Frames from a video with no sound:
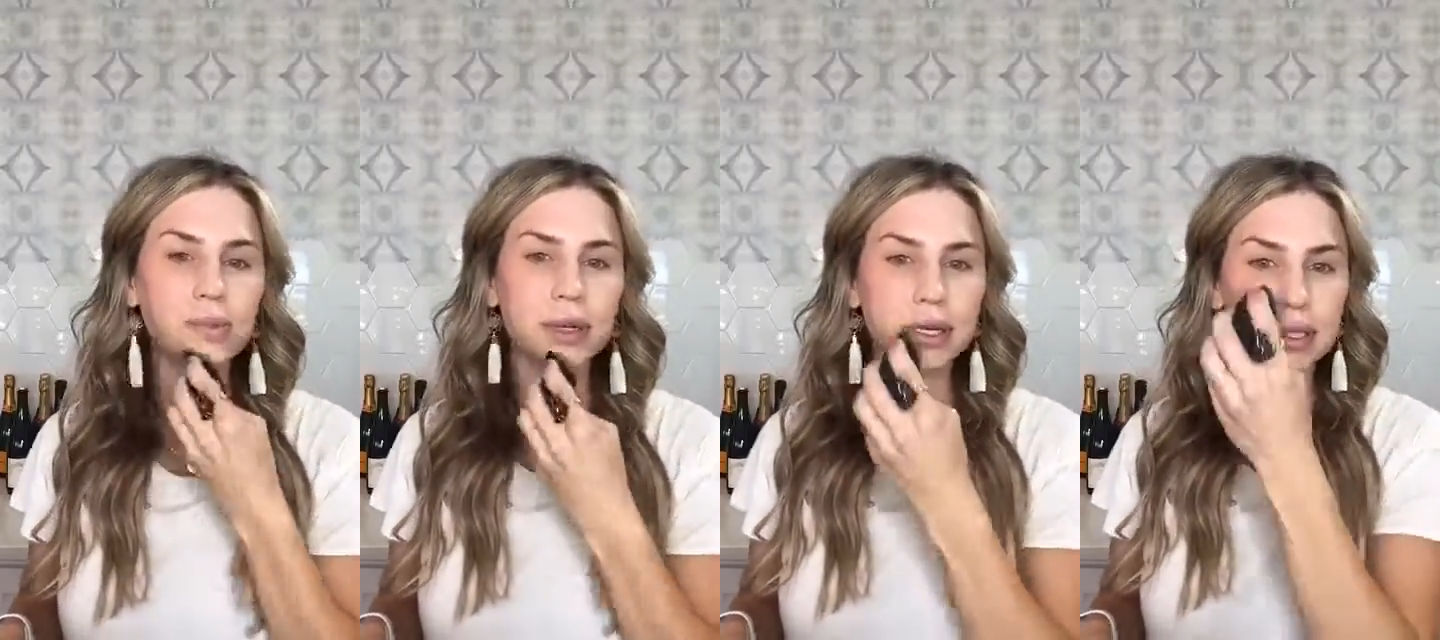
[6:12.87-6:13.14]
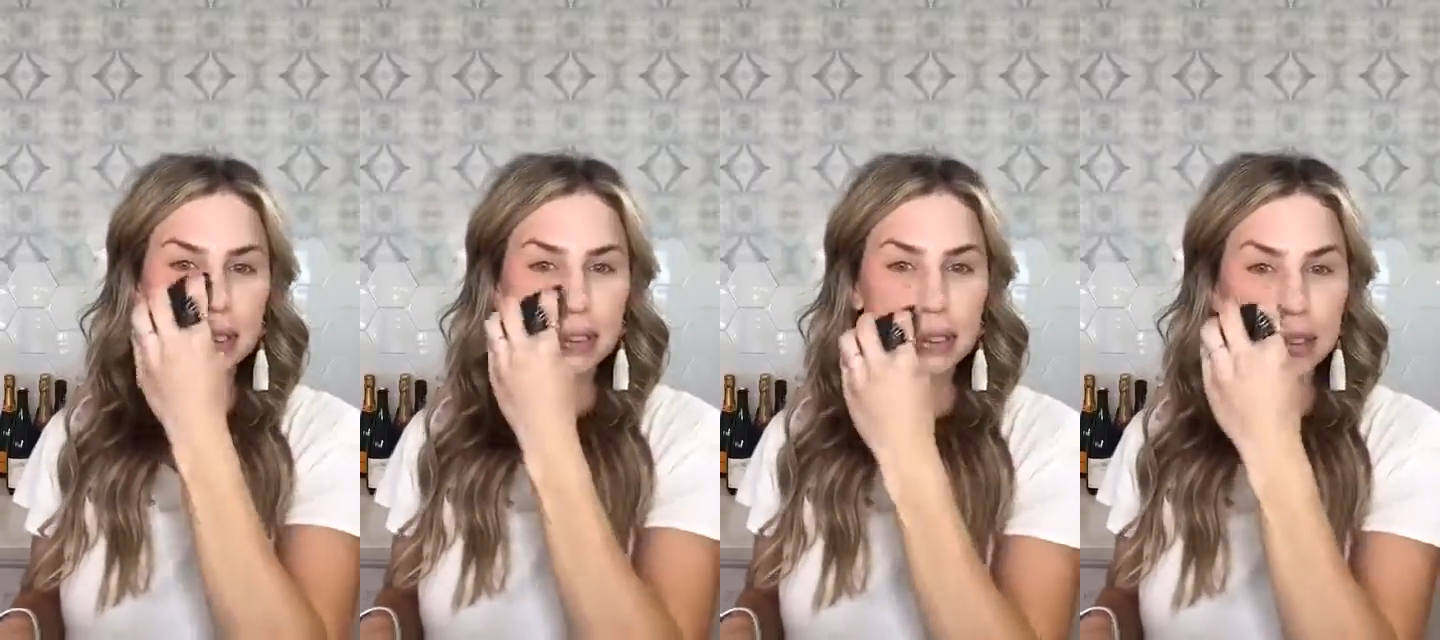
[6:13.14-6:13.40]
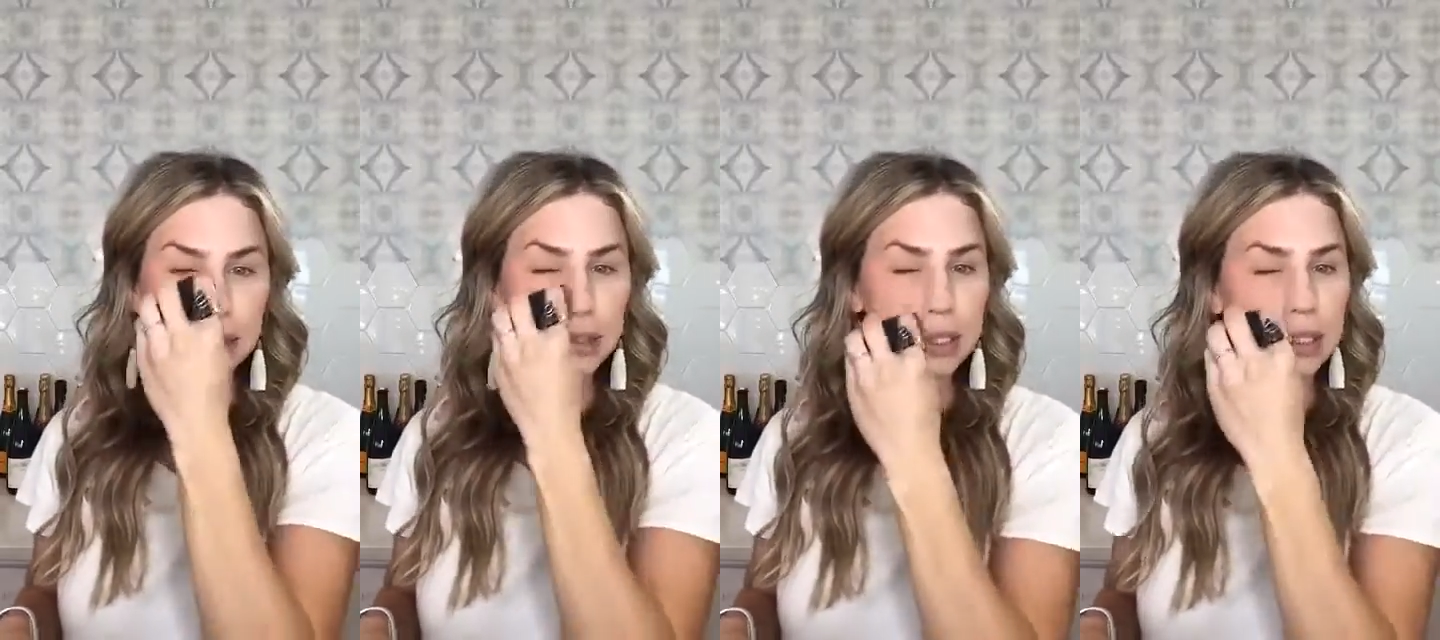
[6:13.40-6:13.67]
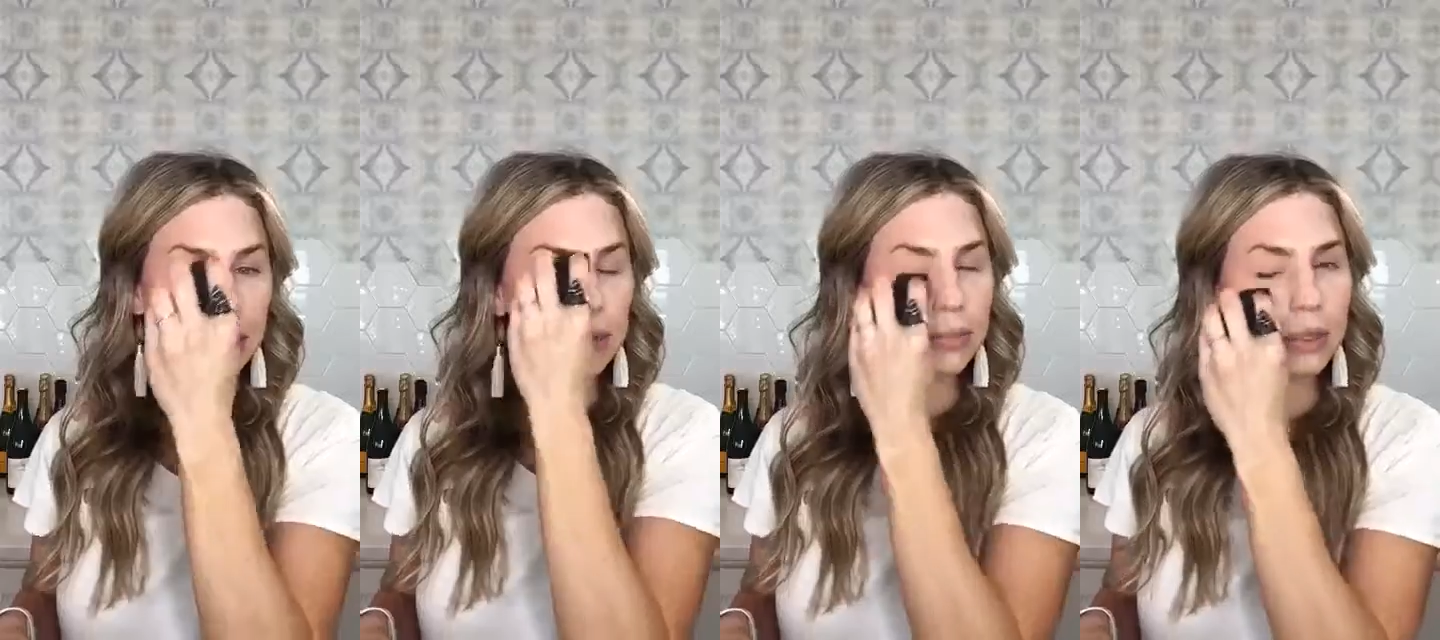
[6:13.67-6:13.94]
because it's so
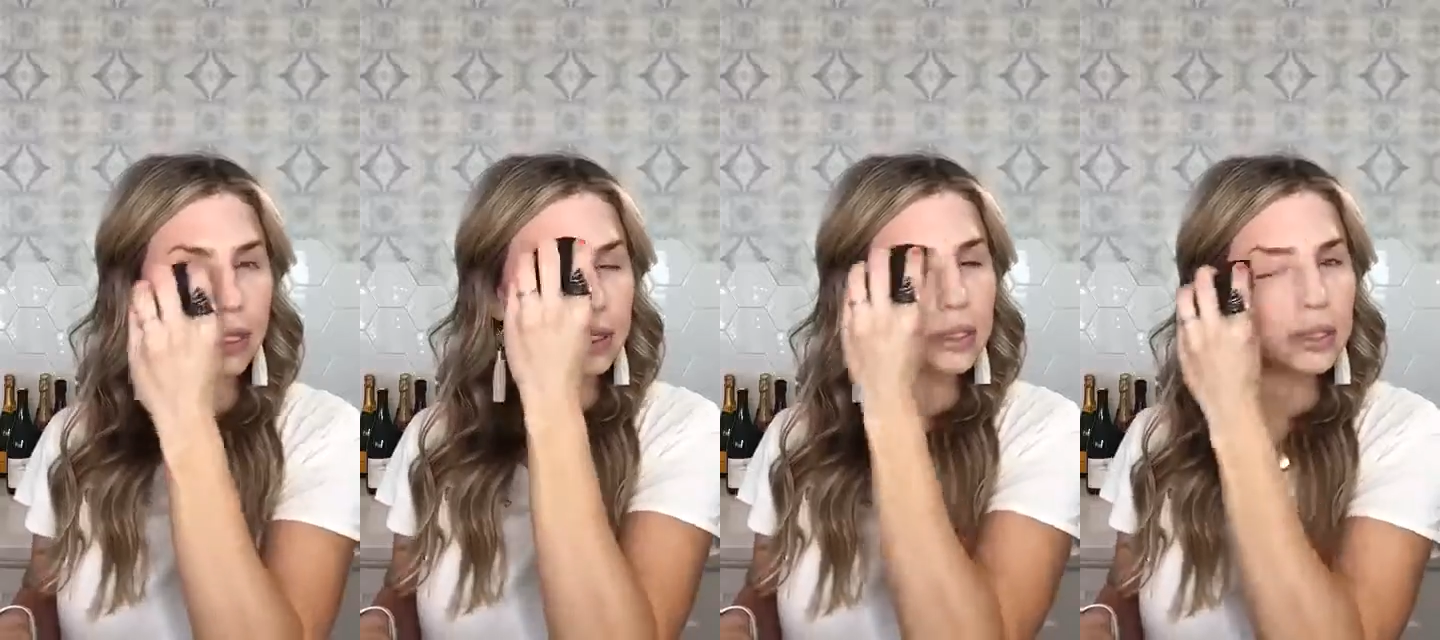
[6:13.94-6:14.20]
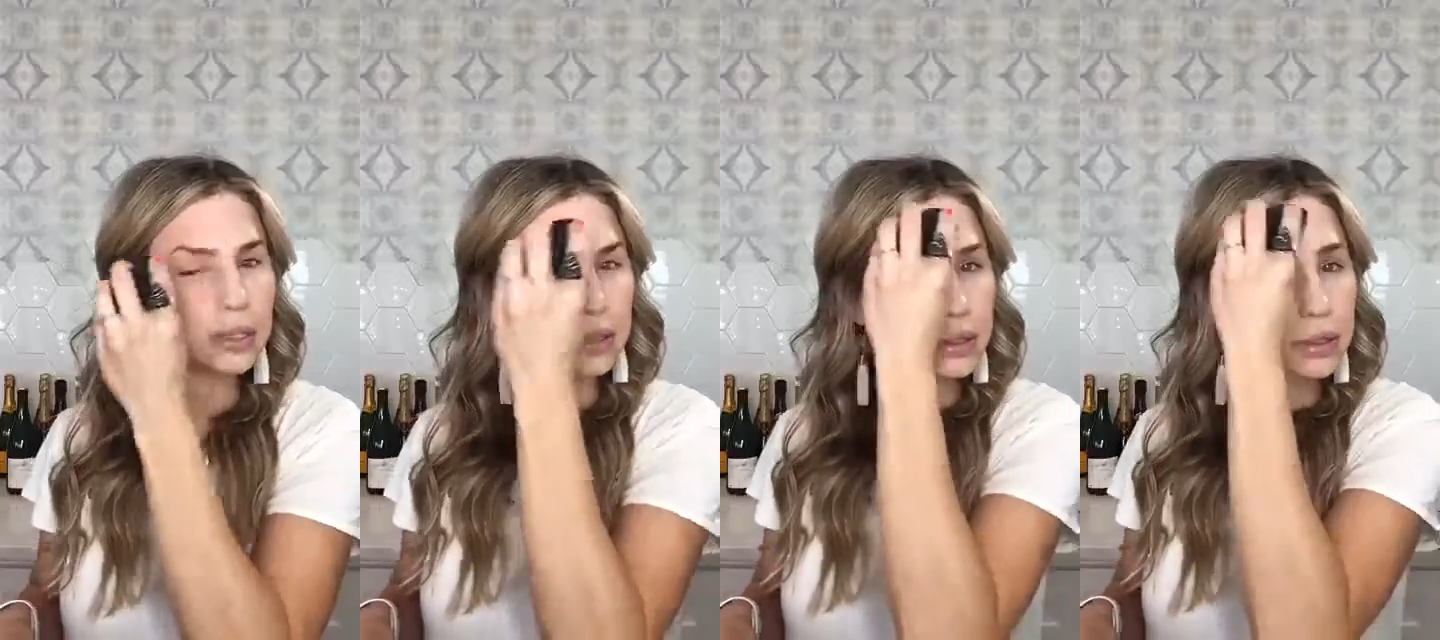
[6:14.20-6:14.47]
seamless.